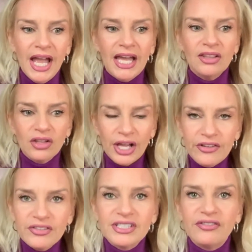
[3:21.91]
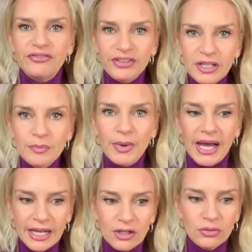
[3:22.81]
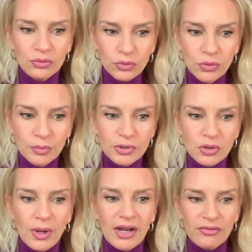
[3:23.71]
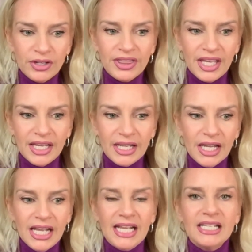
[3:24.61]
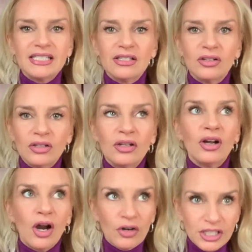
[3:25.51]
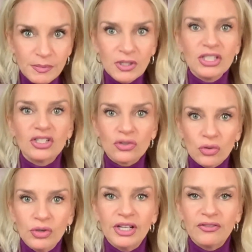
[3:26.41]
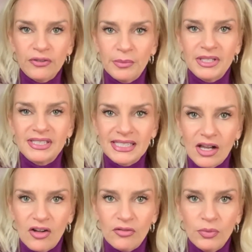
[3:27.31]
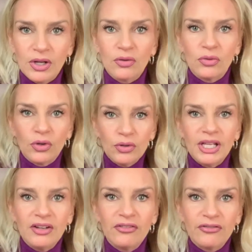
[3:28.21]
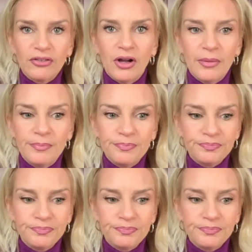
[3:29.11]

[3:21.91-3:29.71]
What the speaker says: And life is a feedback loop. So everything is, our experience is learning from itself. We are learning from